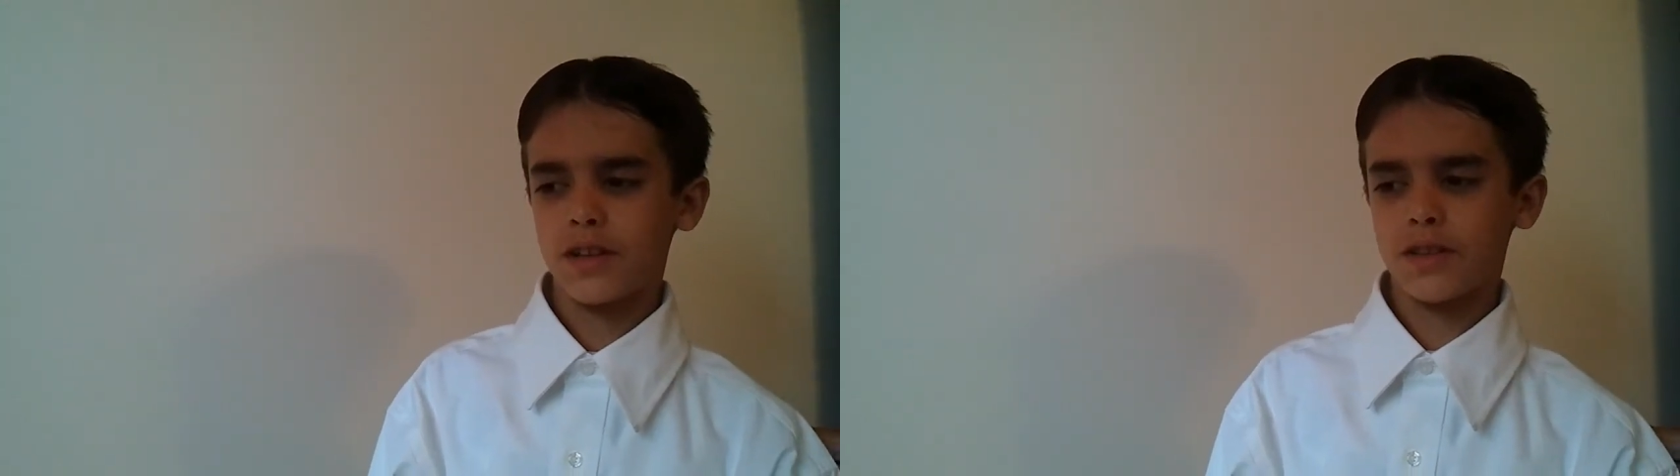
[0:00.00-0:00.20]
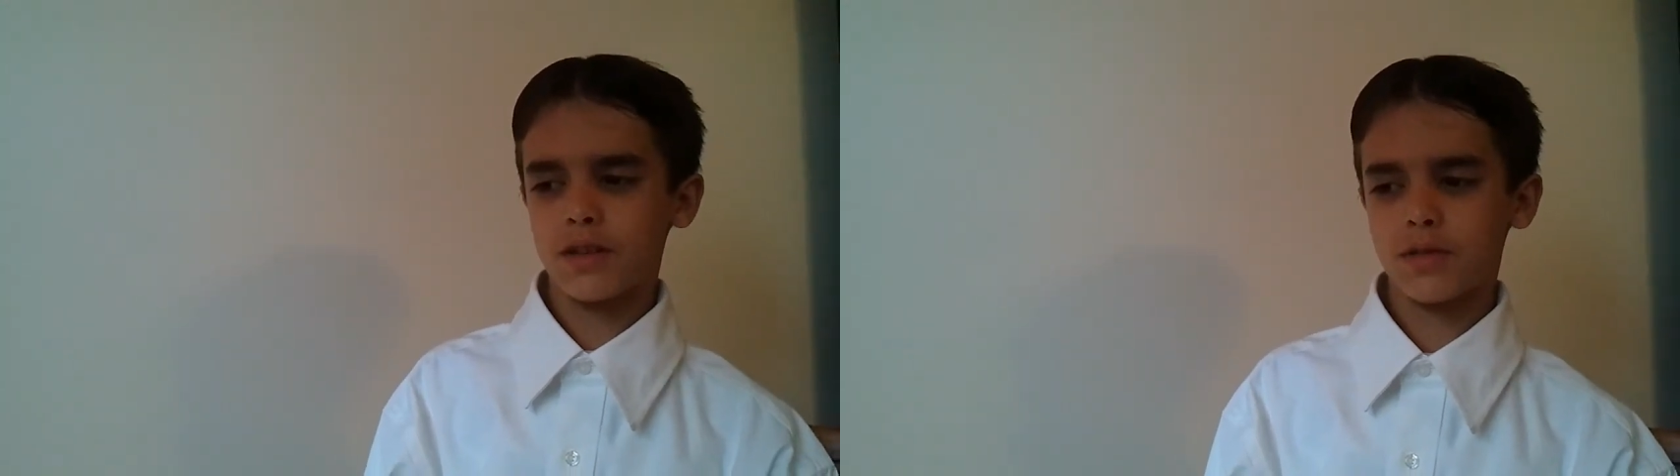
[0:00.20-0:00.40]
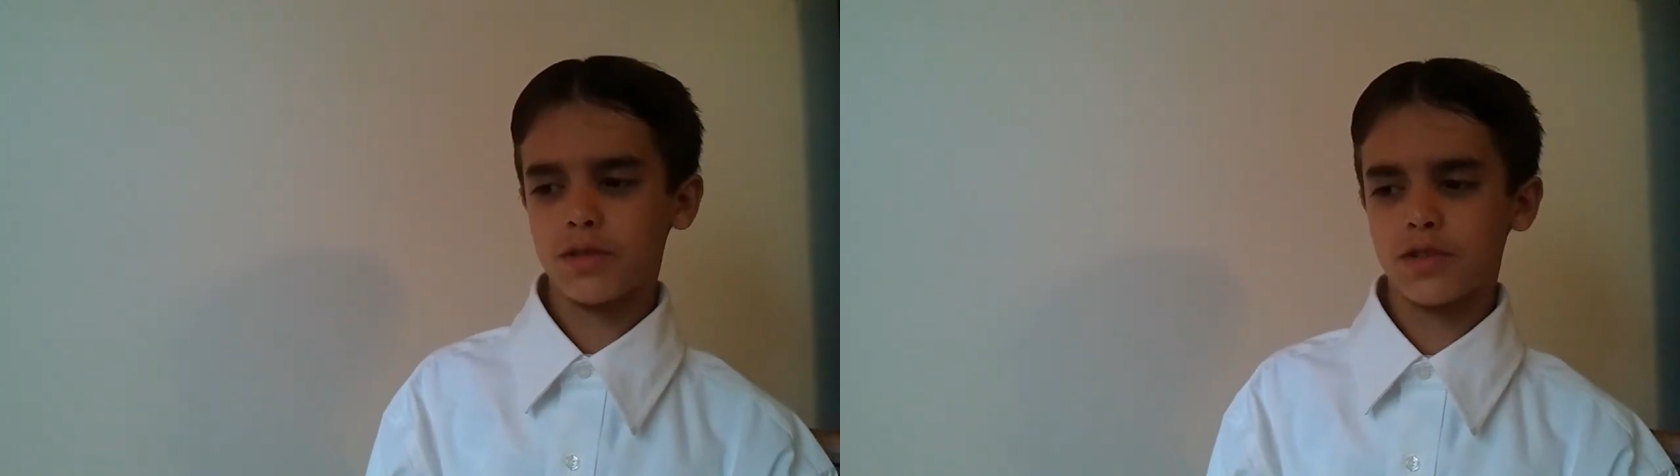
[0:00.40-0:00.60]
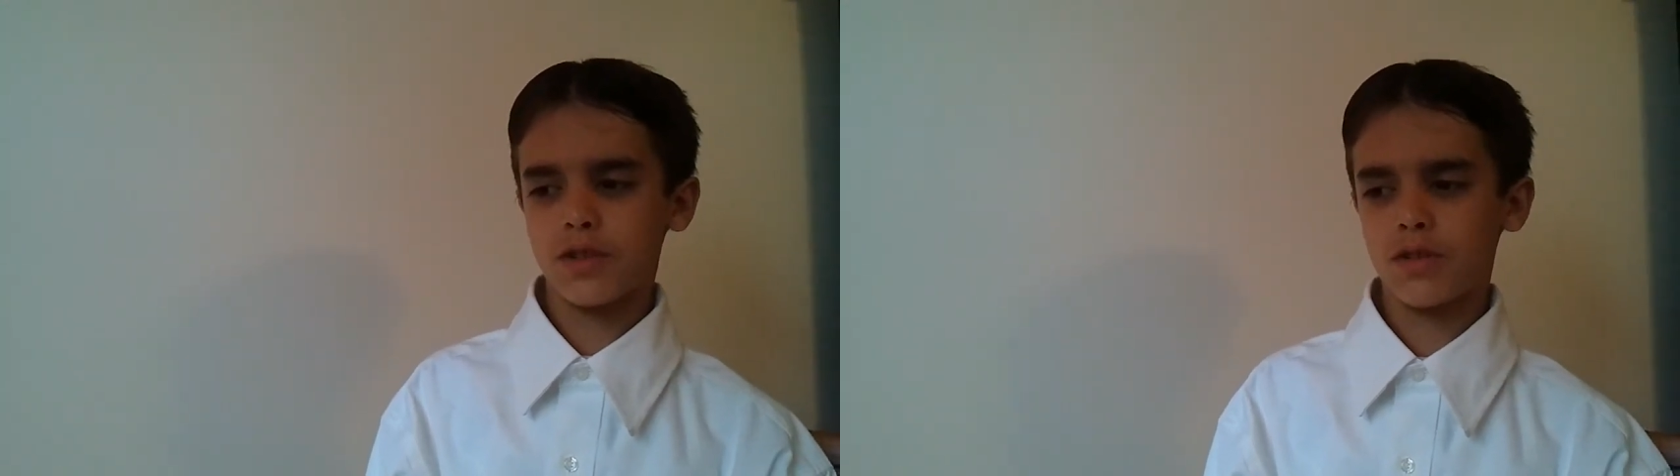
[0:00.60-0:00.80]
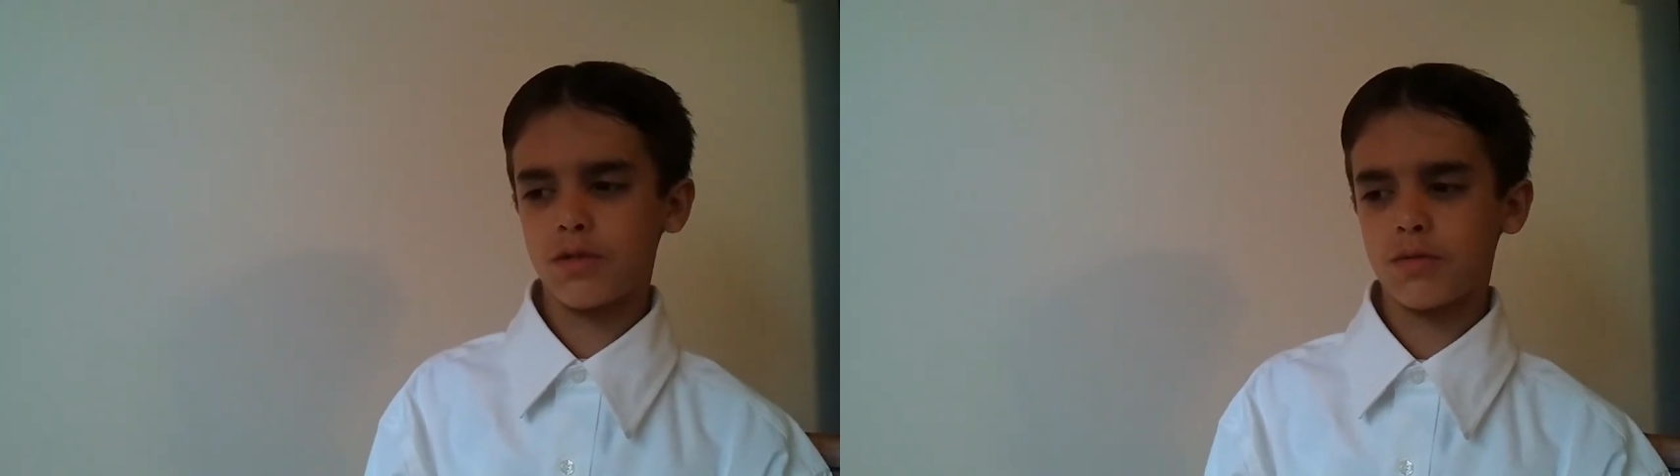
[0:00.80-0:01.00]
There was
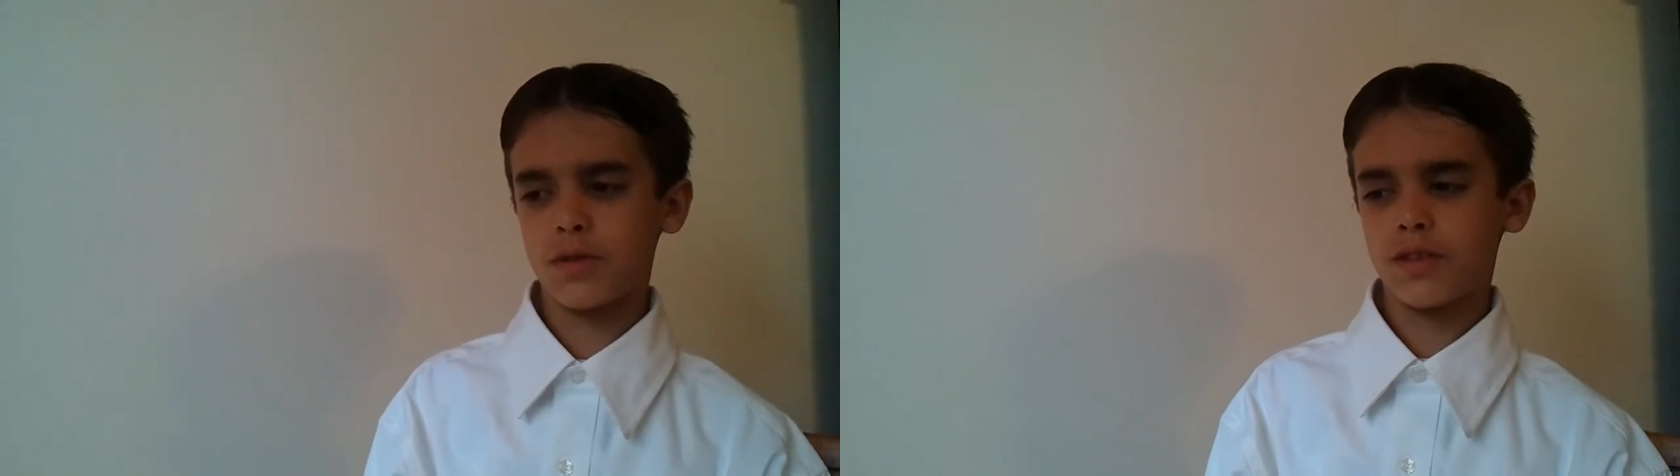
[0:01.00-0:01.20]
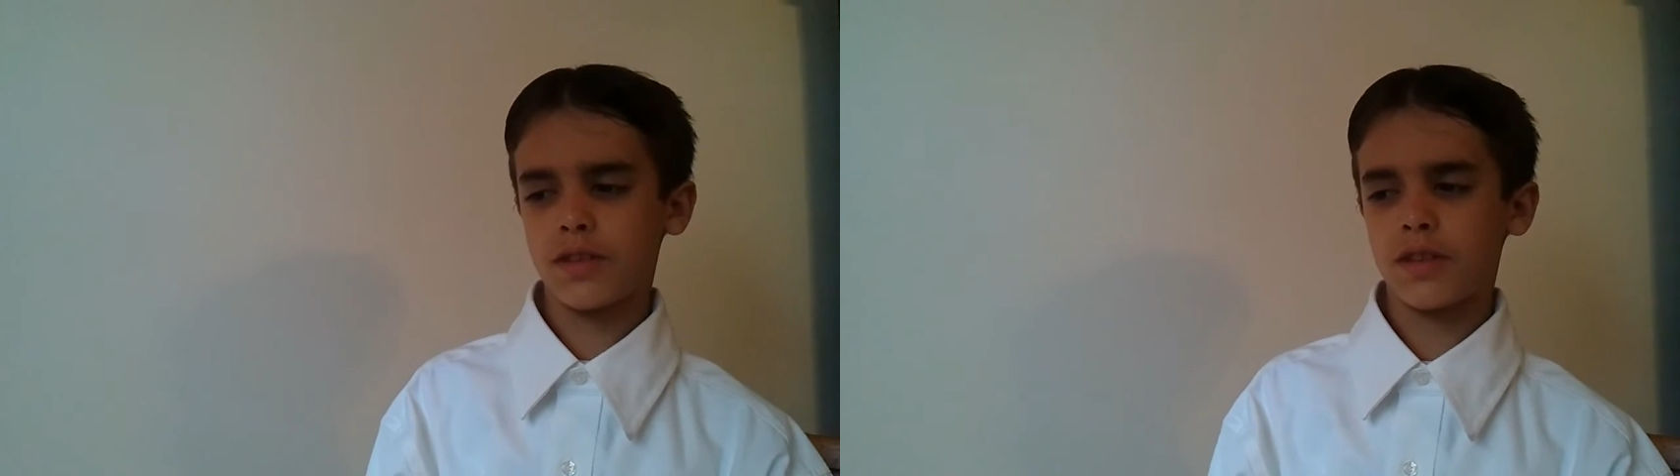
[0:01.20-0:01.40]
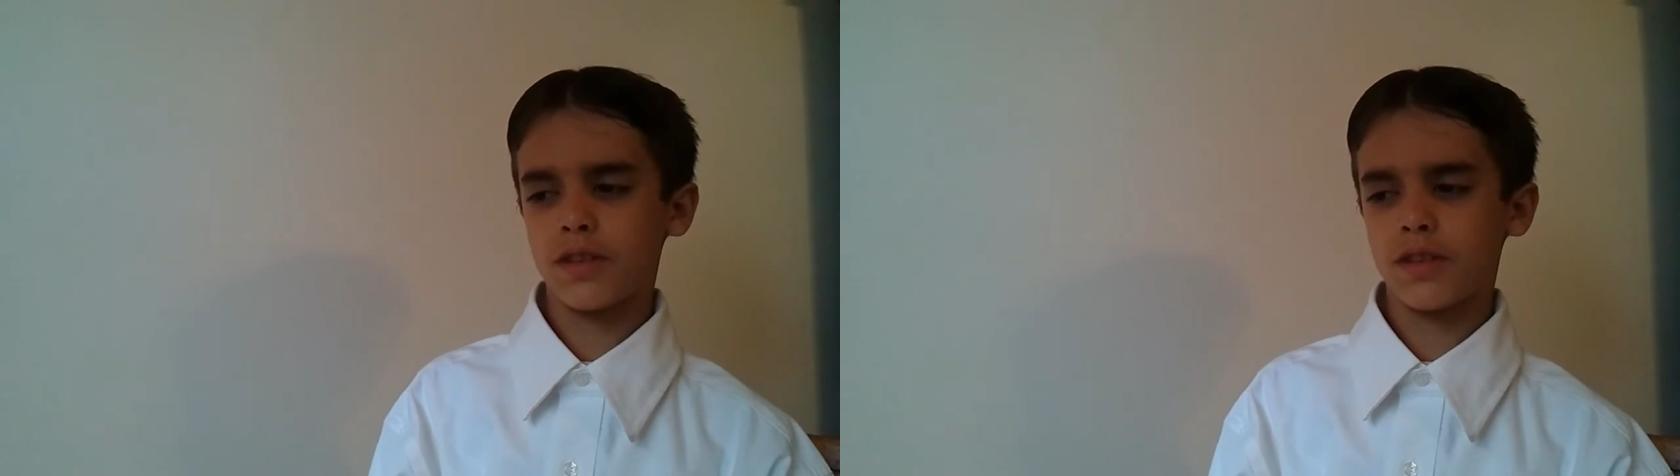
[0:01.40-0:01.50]
no one